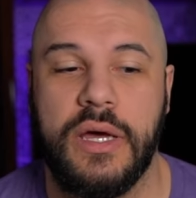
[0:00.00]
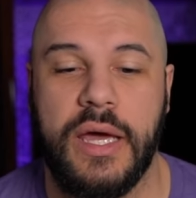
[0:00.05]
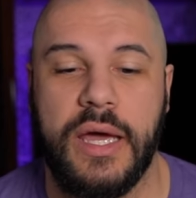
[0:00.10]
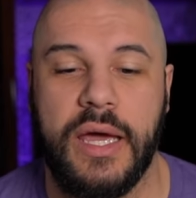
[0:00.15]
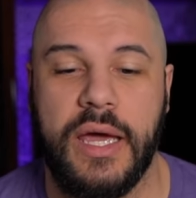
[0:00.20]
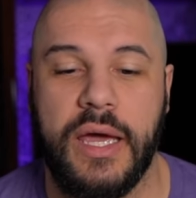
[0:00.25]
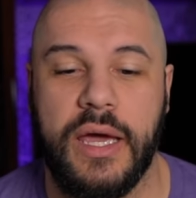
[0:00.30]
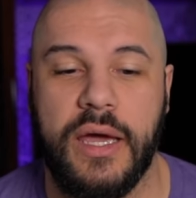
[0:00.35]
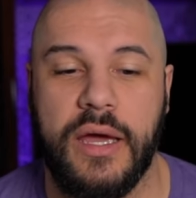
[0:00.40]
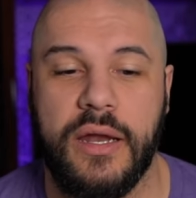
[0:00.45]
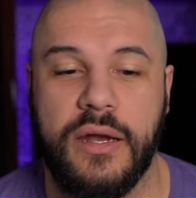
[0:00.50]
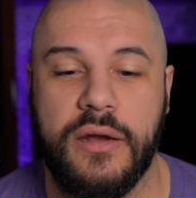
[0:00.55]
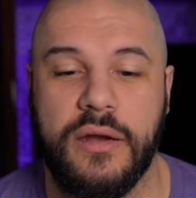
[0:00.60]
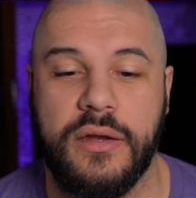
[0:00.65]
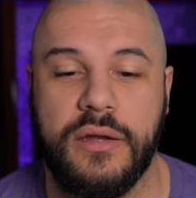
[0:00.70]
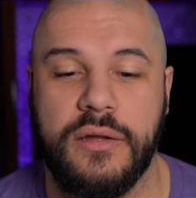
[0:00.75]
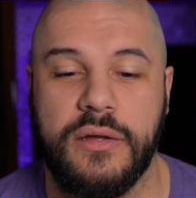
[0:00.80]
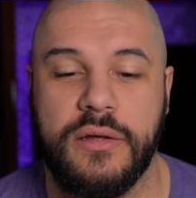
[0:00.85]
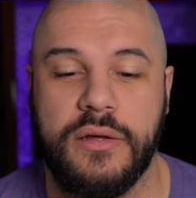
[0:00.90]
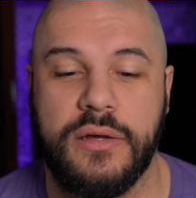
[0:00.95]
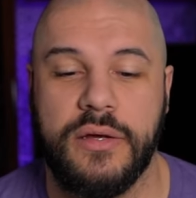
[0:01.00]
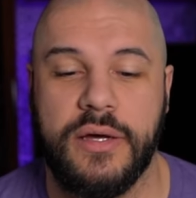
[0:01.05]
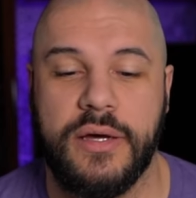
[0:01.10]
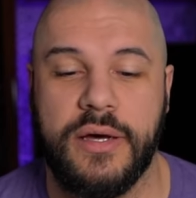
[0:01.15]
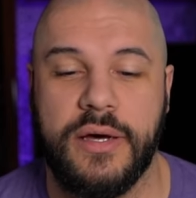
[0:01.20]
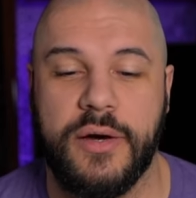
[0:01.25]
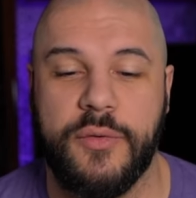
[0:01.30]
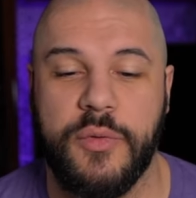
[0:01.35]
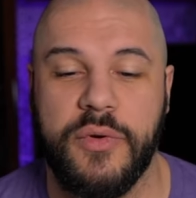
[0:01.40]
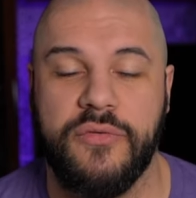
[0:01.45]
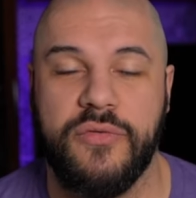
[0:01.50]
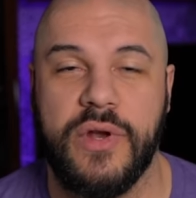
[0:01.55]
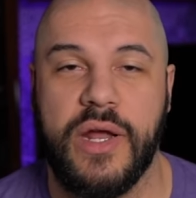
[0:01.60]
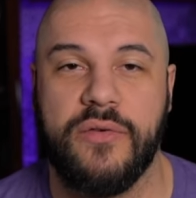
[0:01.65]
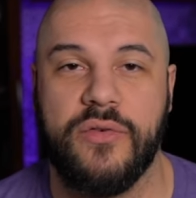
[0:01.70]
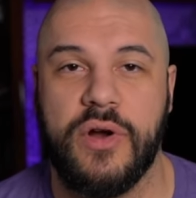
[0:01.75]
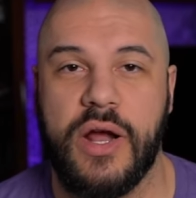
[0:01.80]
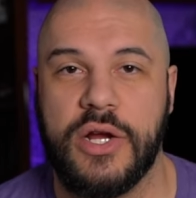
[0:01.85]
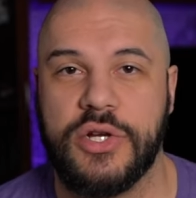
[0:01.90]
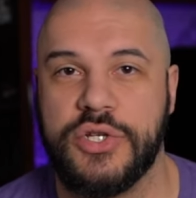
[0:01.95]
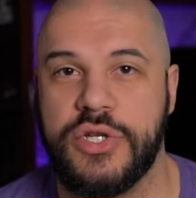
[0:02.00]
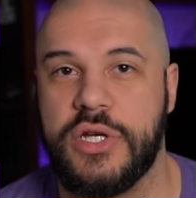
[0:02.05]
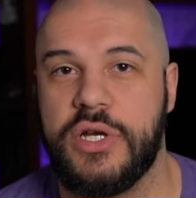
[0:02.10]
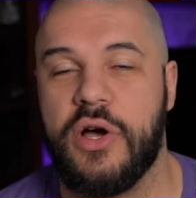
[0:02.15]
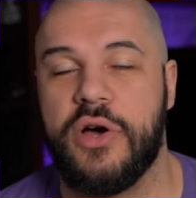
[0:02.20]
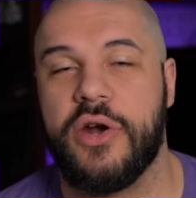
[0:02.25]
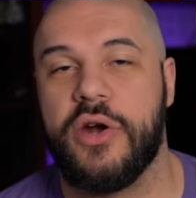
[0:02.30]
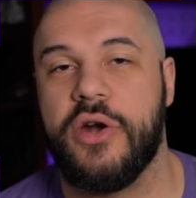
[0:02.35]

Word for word: And we've never actually gone